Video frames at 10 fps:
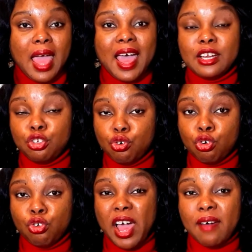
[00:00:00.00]
and you know
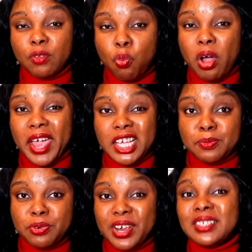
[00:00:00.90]
you have the work
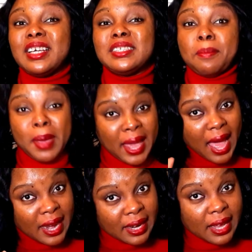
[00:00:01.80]
experience as a
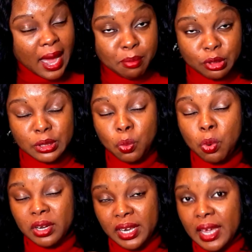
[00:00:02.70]
mechanic i'm using the
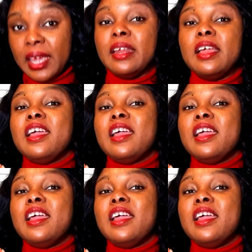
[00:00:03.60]
word again